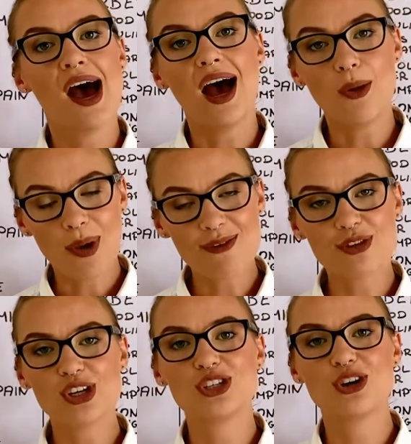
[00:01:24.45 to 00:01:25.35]

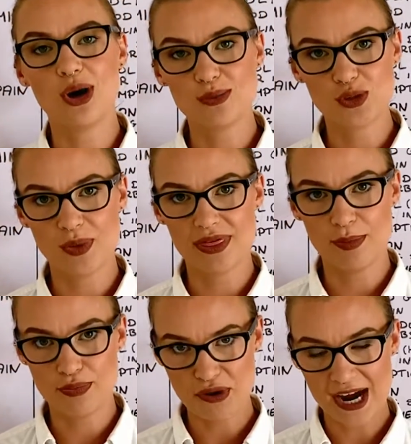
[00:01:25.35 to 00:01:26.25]
However, it comes with the
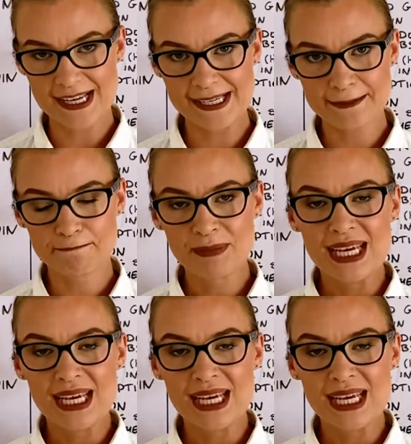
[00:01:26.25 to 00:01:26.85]
price.